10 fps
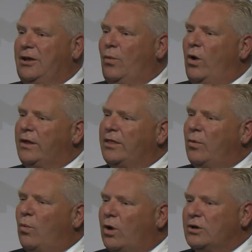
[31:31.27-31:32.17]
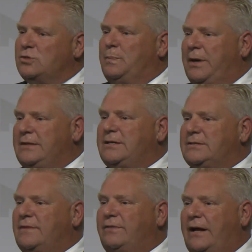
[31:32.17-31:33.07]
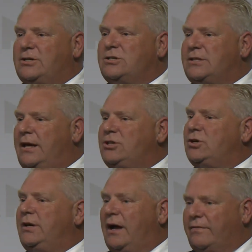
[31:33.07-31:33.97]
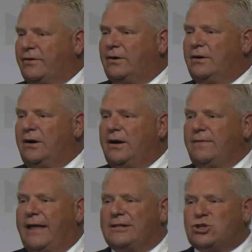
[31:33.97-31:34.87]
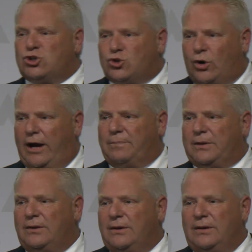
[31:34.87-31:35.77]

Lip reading: one of the worst pieces of legislation ever that stripped